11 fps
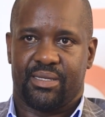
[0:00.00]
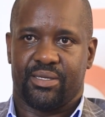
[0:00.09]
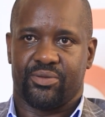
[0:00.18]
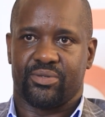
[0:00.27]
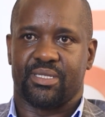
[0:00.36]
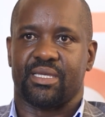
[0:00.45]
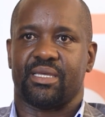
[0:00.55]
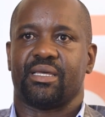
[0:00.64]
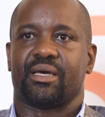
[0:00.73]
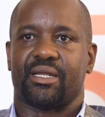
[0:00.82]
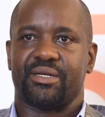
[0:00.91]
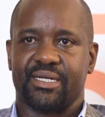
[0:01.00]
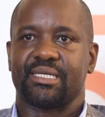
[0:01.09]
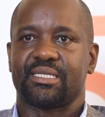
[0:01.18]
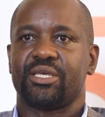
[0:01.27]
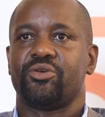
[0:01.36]
You see,
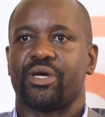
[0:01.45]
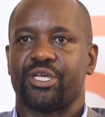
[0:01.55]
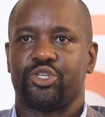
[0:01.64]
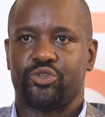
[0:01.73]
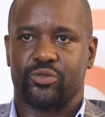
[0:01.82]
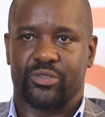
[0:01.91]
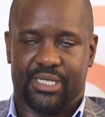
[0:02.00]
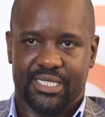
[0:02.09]
addressing your issues